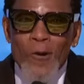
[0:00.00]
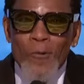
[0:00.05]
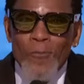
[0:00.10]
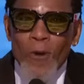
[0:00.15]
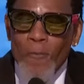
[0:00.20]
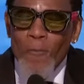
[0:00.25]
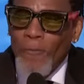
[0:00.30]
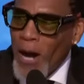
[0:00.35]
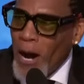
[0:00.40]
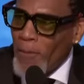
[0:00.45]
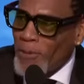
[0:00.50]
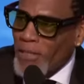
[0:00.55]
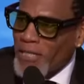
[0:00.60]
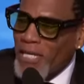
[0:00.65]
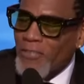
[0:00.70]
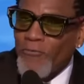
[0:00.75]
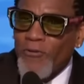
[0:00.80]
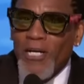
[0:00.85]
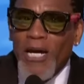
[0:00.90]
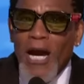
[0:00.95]

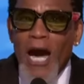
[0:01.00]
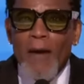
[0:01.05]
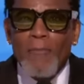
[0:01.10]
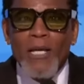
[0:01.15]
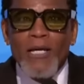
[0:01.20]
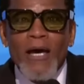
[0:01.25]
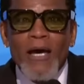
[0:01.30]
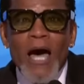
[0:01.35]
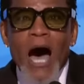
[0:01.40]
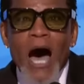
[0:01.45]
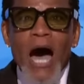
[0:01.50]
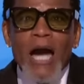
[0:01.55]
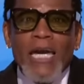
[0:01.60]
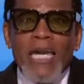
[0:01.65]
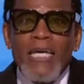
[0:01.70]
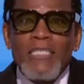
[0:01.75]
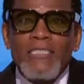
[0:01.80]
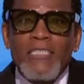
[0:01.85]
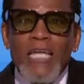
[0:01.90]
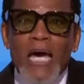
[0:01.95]
Republicans for Kamala. I
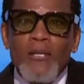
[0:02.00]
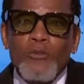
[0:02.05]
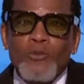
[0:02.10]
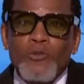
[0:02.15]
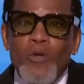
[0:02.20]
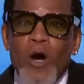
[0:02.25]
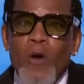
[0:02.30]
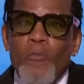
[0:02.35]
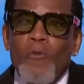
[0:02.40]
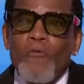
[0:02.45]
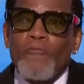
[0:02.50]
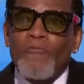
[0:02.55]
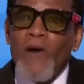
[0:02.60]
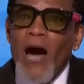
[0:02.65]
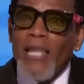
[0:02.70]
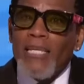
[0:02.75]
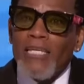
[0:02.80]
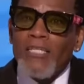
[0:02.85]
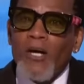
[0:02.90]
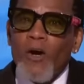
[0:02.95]
guess Donald Trump will
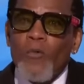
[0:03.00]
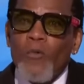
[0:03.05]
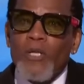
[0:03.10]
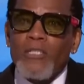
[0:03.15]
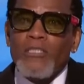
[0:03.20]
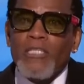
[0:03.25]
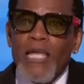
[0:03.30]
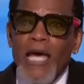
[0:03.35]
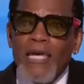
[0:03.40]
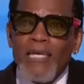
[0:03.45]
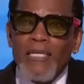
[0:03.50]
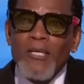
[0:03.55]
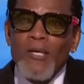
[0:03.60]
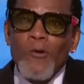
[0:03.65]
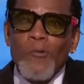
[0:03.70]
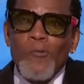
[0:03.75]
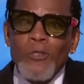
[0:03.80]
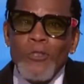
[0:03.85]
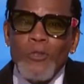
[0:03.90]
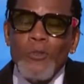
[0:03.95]
finally know what it's like
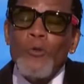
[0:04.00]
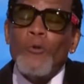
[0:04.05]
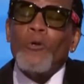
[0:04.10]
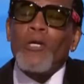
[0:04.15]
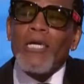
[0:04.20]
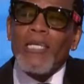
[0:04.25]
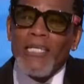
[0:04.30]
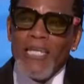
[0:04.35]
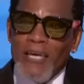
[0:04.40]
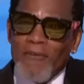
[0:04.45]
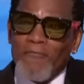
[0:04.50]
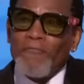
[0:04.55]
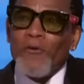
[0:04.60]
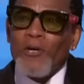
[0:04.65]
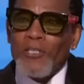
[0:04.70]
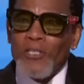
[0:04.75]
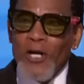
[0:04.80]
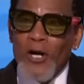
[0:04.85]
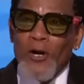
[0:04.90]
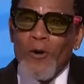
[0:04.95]
when you get left
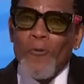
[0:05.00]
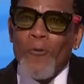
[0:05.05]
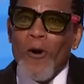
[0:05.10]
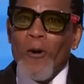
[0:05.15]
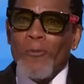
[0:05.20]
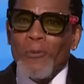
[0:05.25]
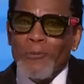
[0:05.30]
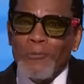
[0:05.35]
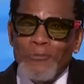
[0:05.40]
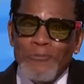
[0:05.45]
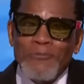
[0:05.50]
for a younger woman.